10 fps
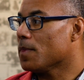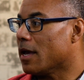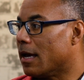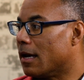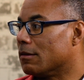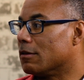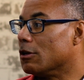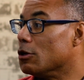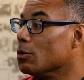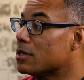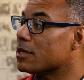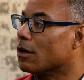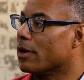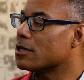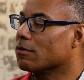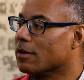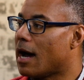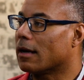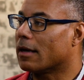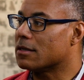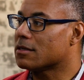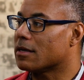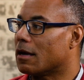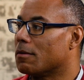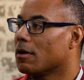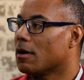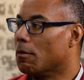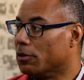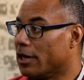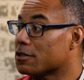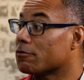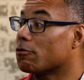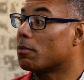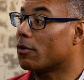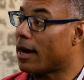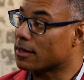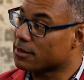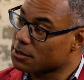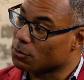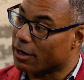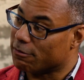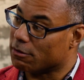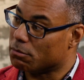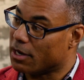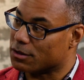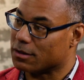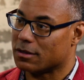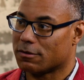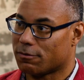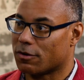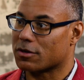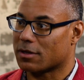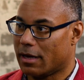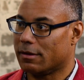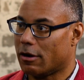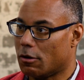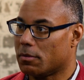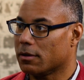and the newest iteration of guidelines say ablation for paroxysmal AFib patients is first-line therapy.